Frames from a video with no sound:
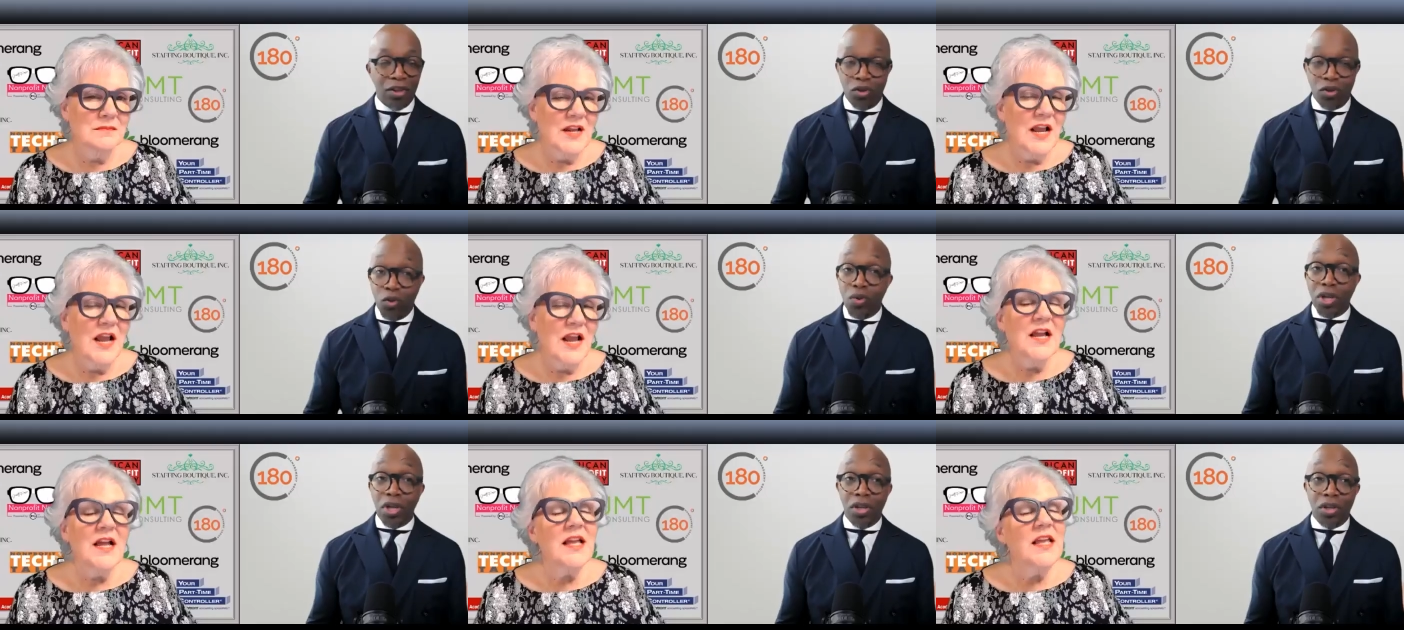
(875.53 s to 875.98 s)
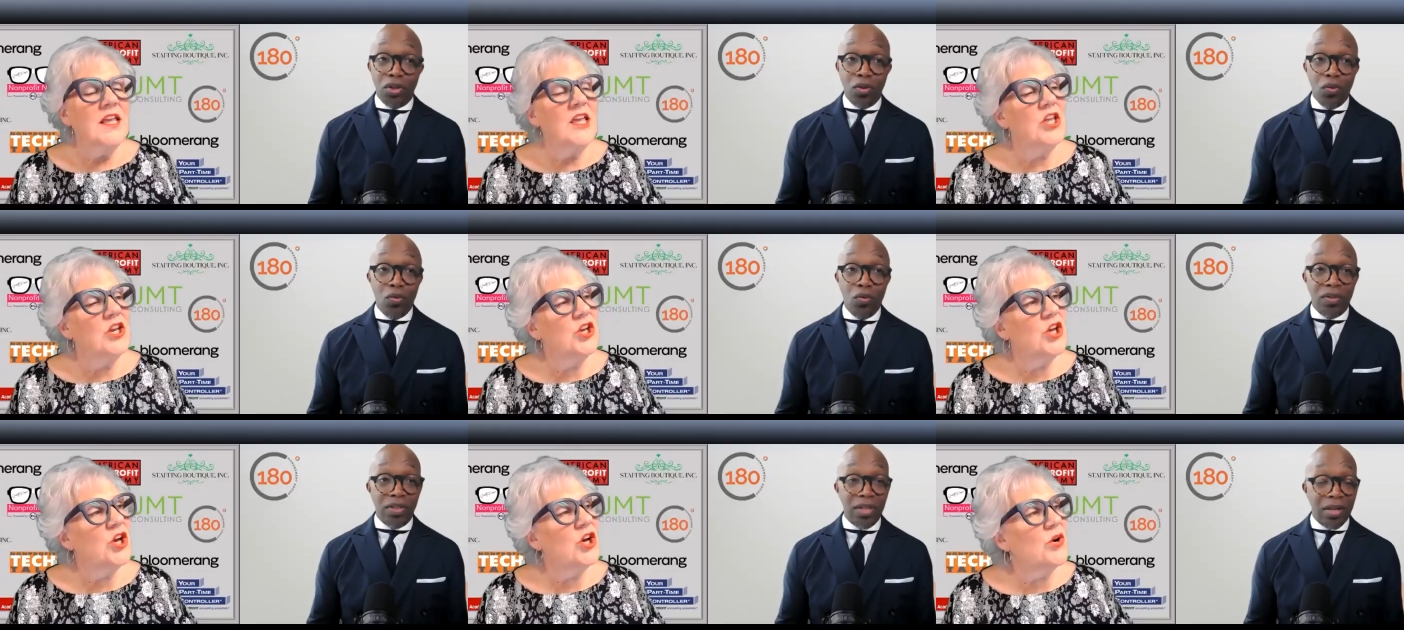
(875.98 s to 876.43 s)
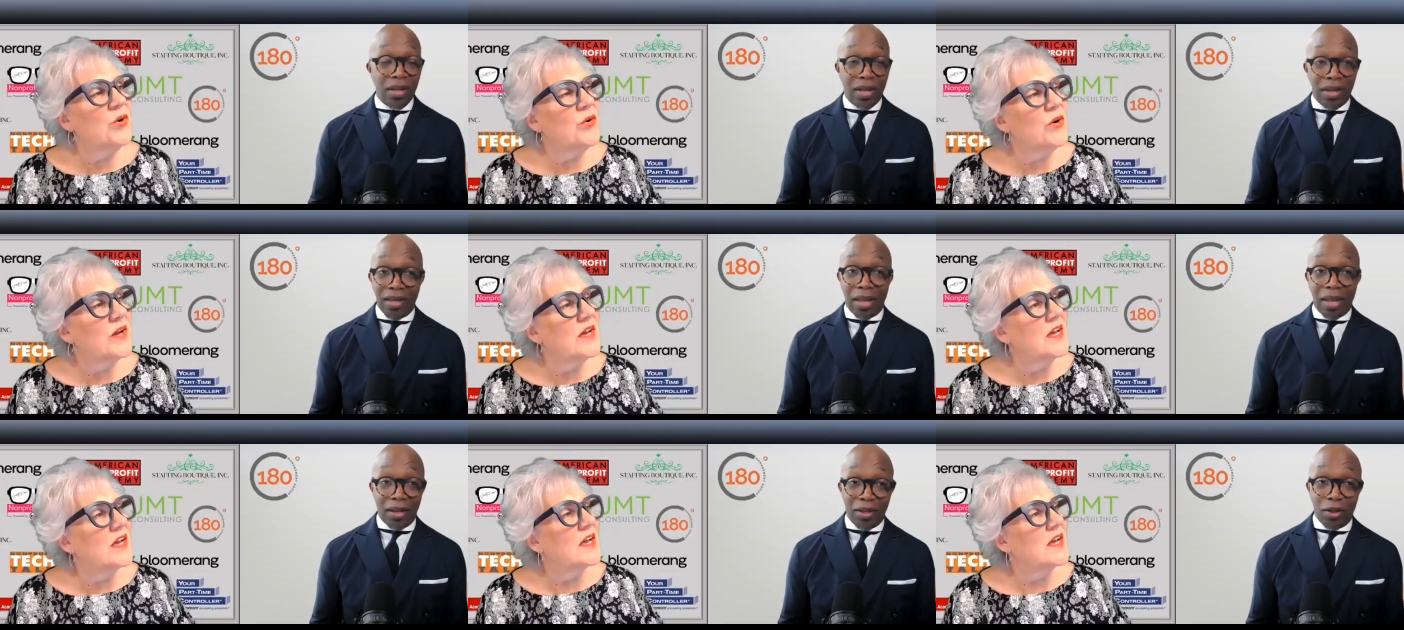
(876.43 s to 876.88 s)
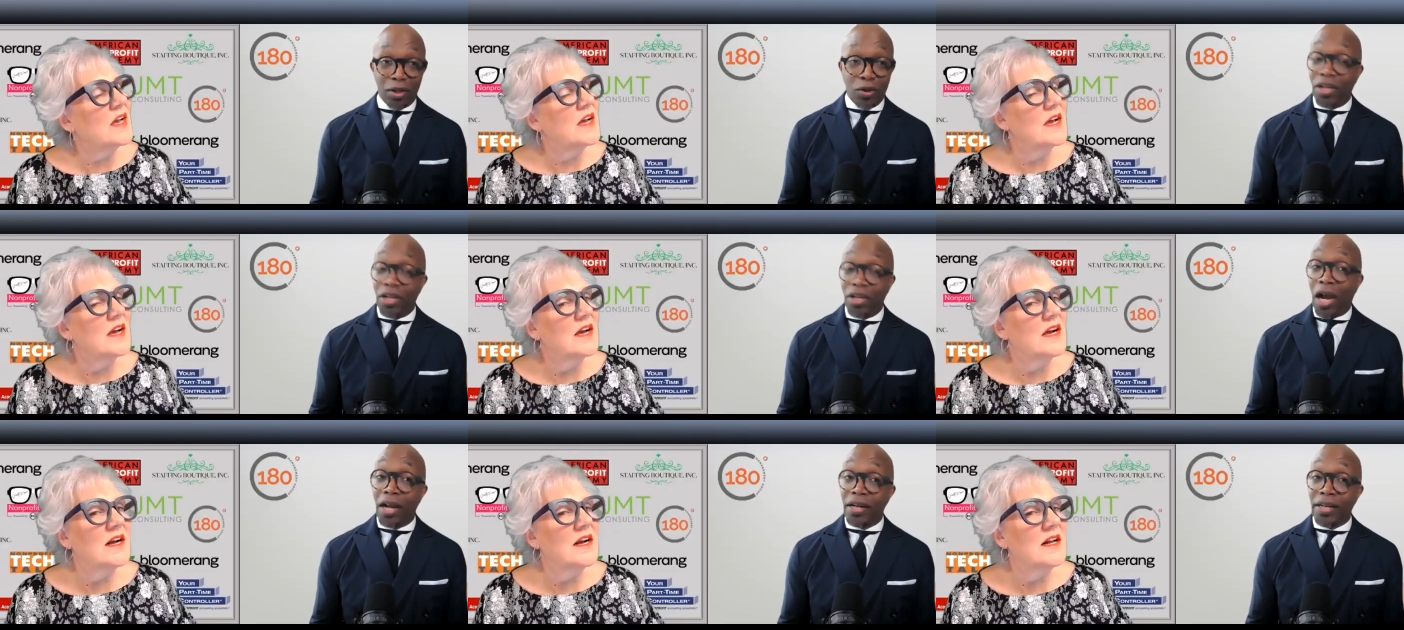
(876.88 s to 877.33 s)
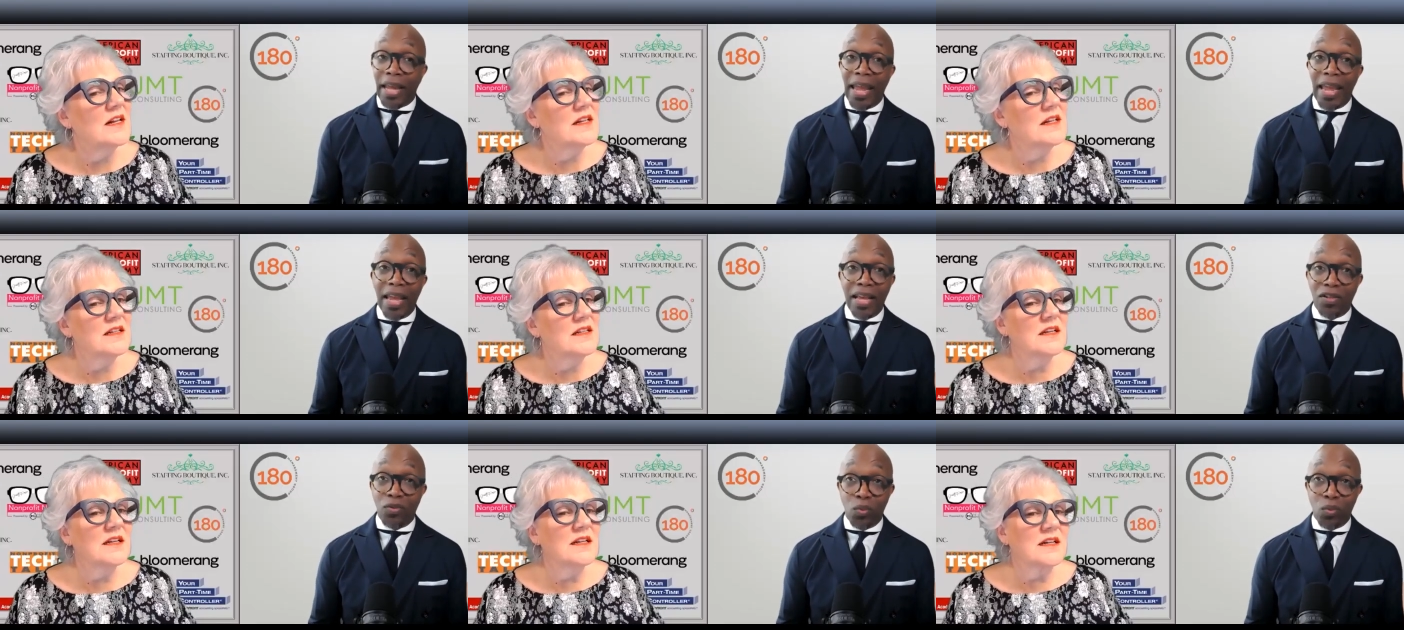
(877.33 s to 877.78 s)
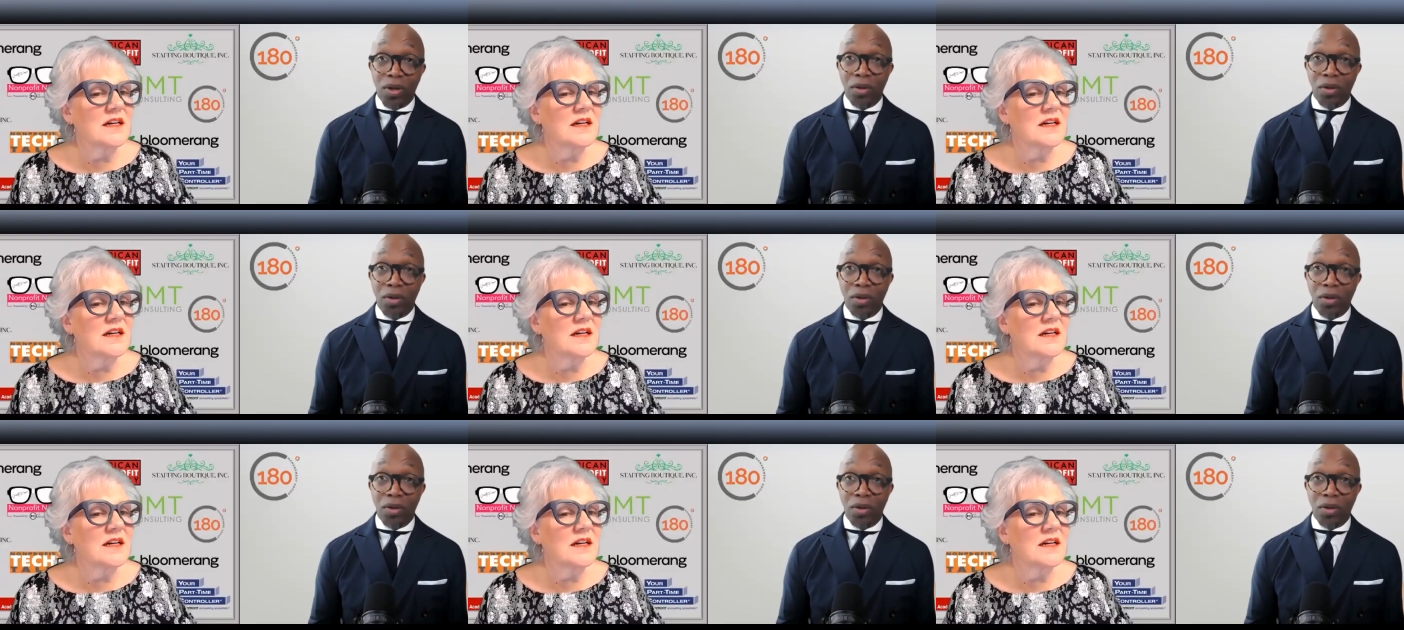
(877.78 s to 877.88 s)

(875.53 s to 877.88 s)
Speaker 1: Now you can use it. Your doctor has